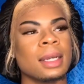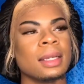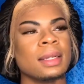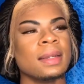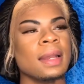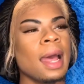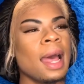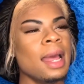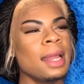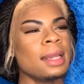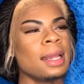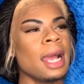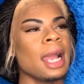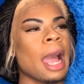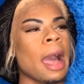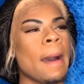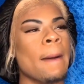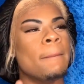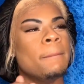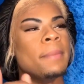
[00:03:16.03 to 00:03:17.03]
not
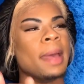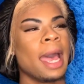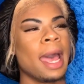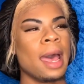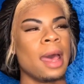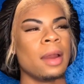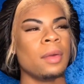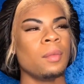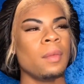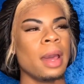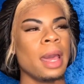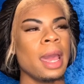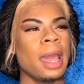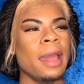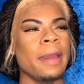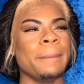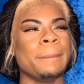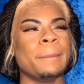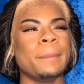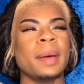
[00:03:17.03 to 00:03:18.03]
like a bad
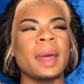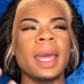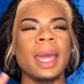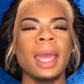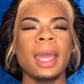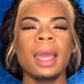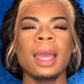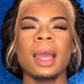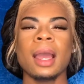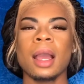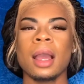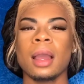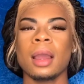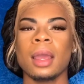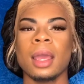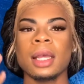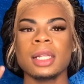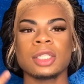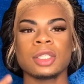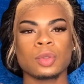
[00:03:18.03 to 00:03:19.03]
way, but it can,
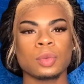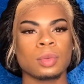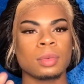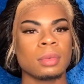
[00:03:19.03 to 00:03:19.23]
it's